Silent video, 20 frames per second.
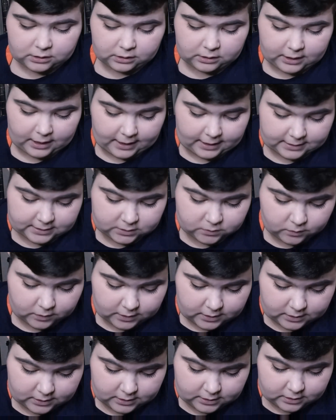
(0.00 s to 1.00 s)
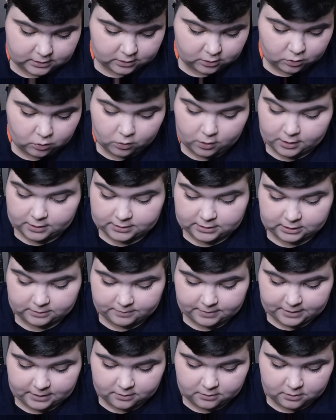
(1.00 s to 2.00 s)
last one in the quarantine
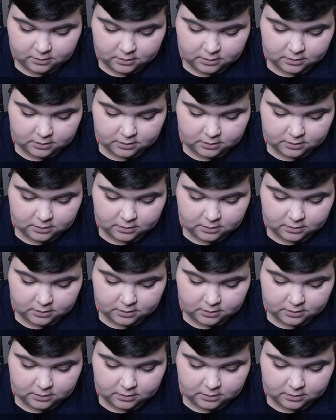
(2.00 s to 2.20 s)
bin.